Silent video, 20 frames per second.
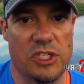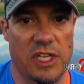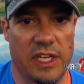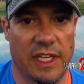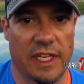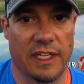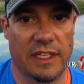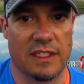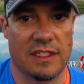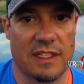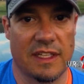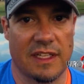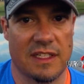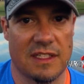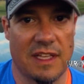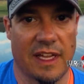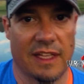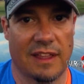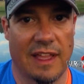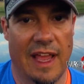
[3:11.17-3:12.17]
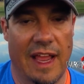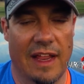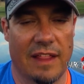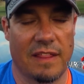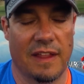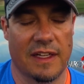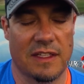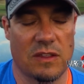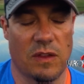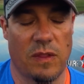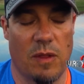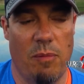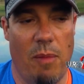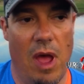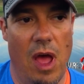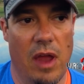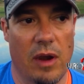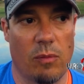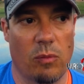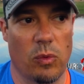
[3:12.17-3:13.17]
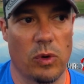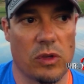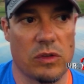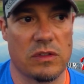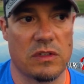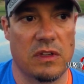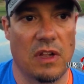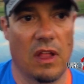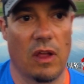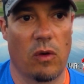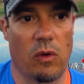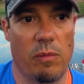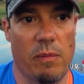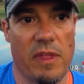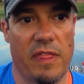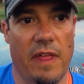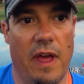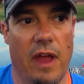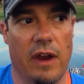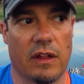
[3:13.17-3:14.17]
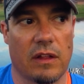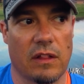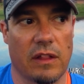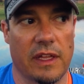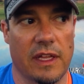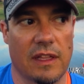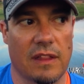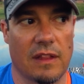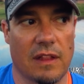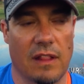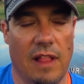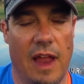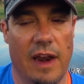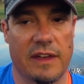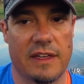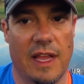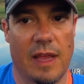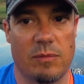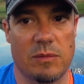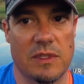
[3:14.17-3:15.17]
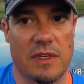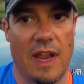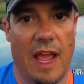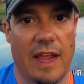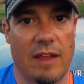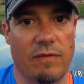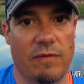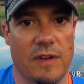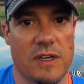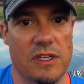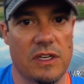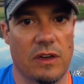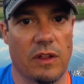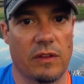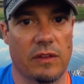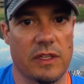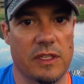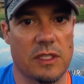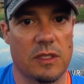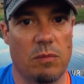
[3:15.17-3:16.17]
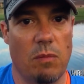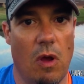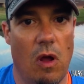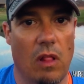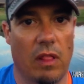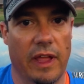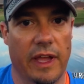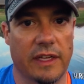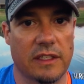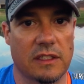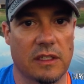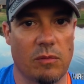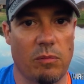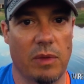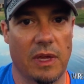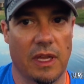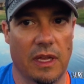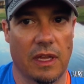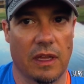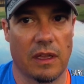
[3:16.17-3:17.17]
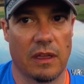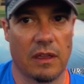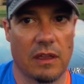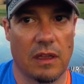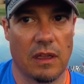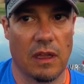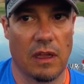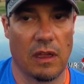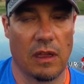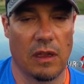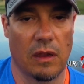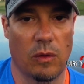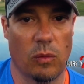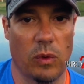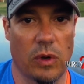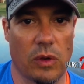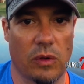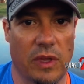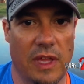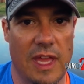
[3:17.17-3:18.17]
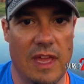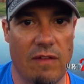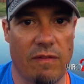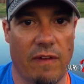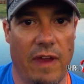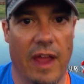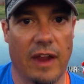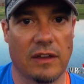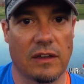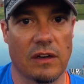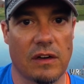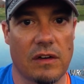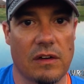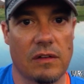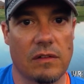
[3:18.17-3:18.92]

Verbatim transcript: jigs, things like that, things on the bottom real slow and methodically. A lot of times night fishing on these small lakes can be a, a real key factor.